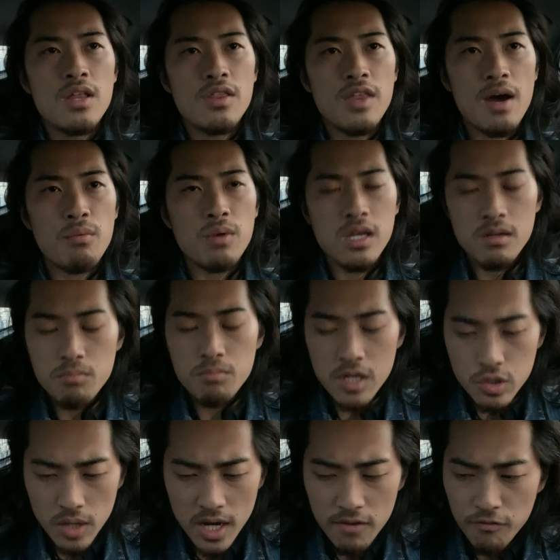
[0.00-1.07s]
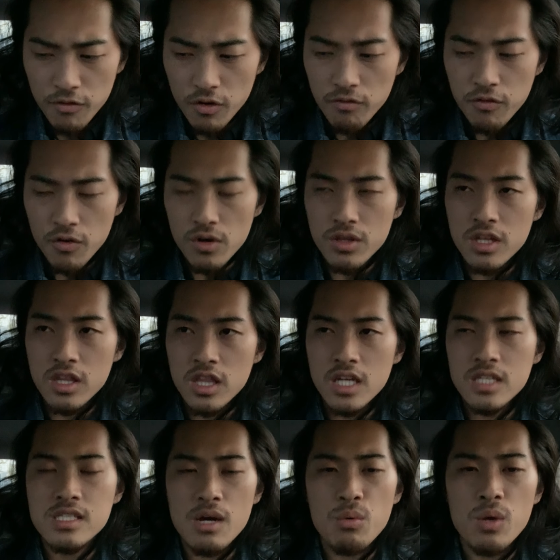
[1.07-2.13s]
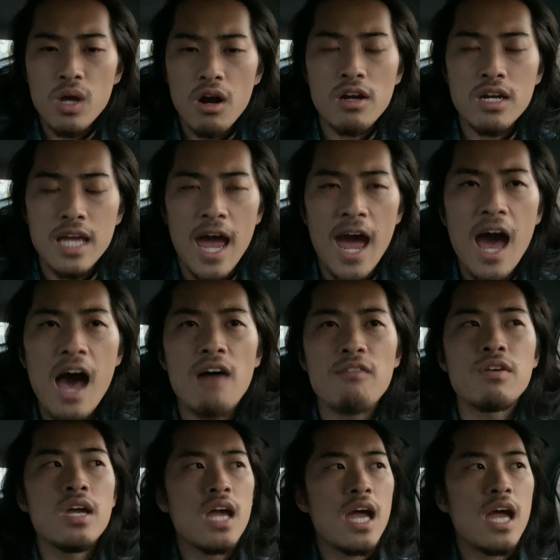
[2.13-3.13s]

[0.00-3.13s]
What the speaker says: that we can be grateful for the things that we already have